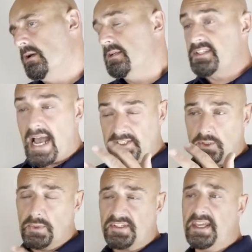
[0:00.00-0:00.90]

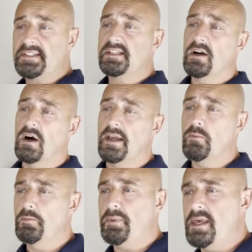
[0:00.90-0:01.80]
Tactical CTI
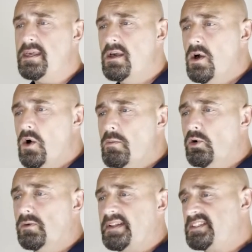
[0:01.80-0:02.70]
would be more
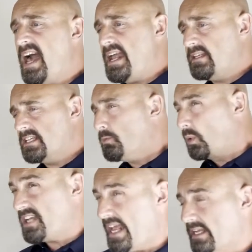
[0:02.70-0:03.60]
of is more
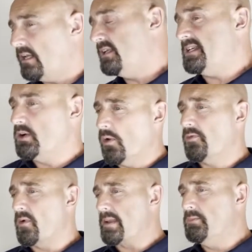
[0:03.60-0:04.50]
technical in its
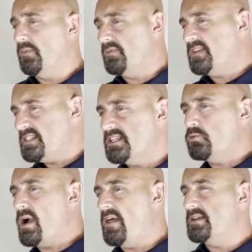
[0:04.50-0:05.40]
offering, but this is
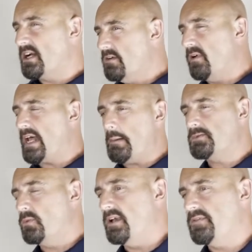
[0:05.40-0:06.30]
where there's overlaps
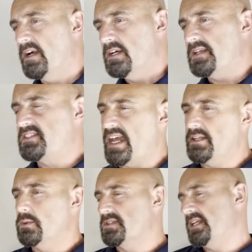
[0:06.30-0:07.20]
with the
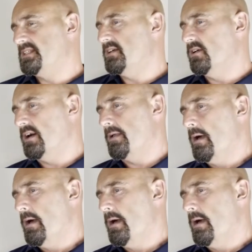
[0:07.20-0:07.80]
technical CTI.